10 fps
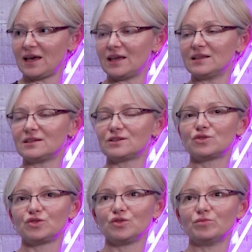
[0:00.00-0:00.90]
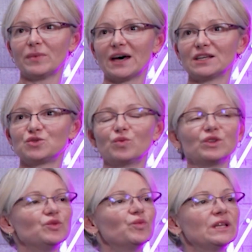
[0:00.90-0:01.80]
And to match
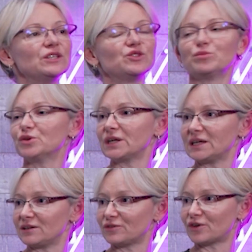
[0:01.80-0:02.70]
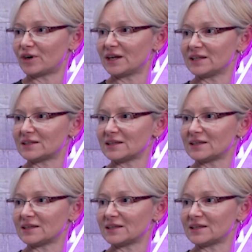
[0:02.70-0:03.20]
what you're willing to put in for it.